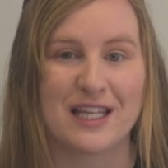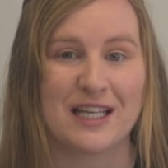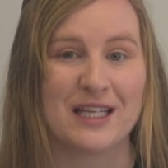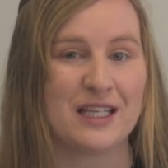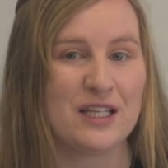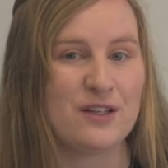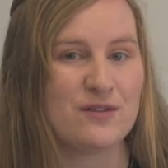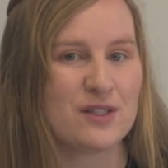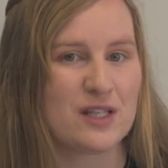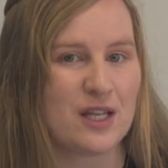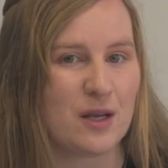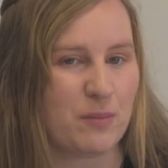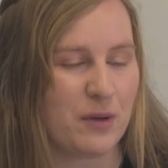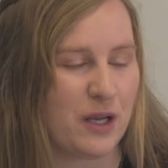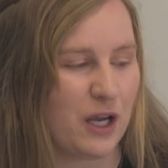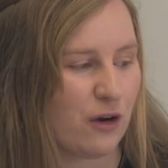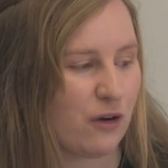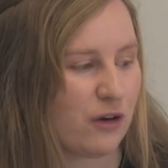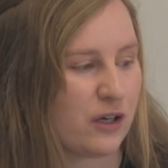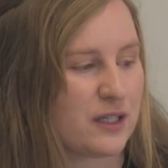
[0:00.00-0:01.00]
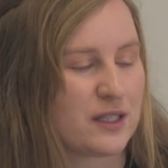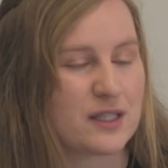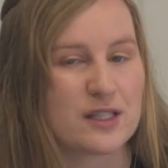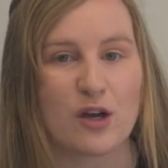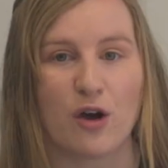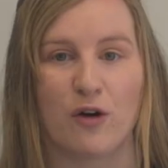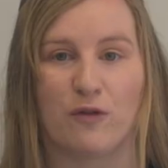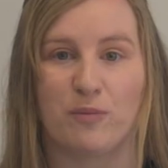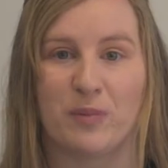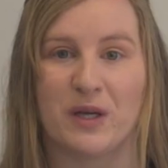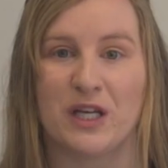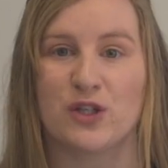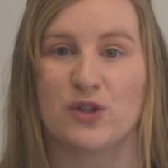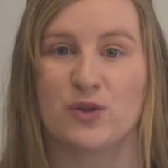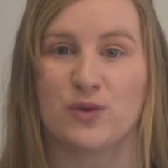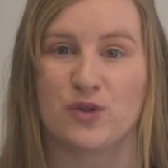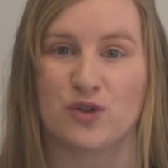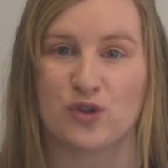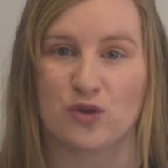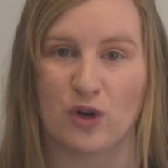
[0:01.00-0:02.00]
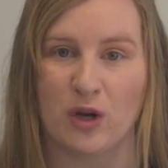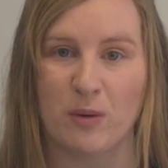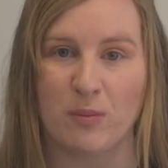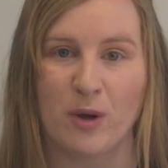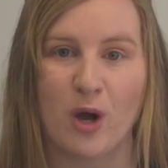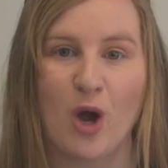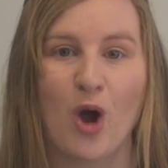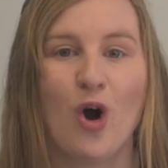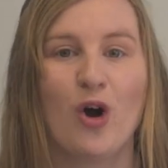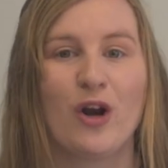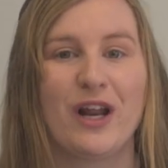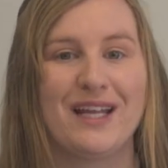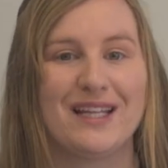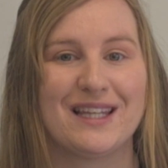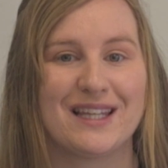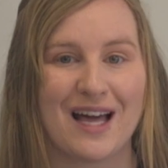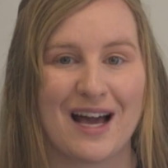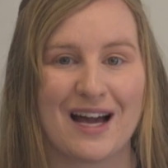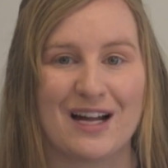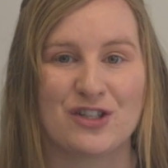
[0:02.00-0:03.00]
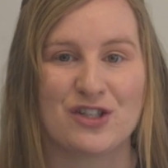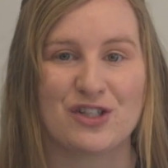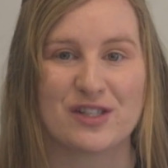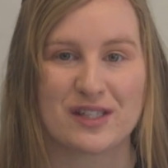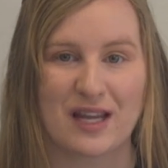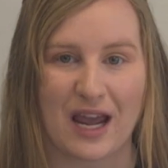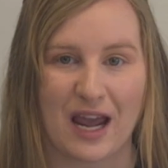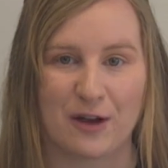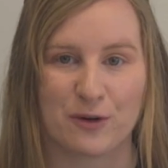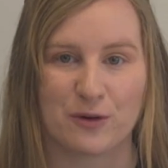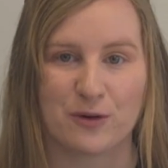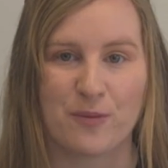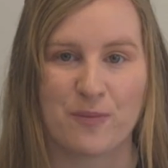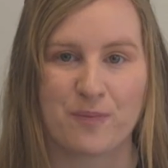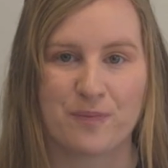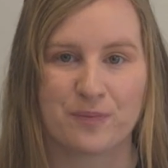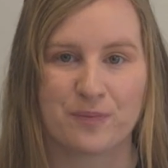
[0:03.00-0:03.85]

that gives the appearance of pixel strip on a large scale.